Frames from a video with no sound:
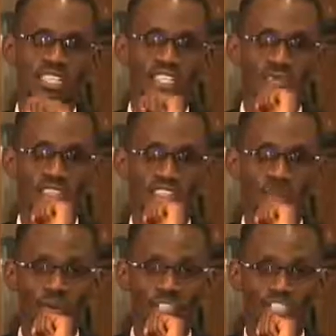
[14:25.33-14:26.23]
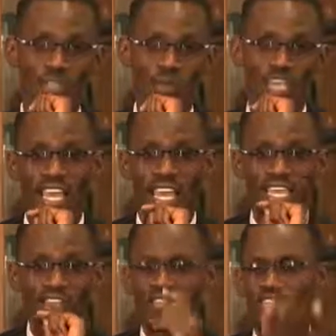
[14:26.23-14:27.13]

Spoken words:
Tell us what you think about the show, and of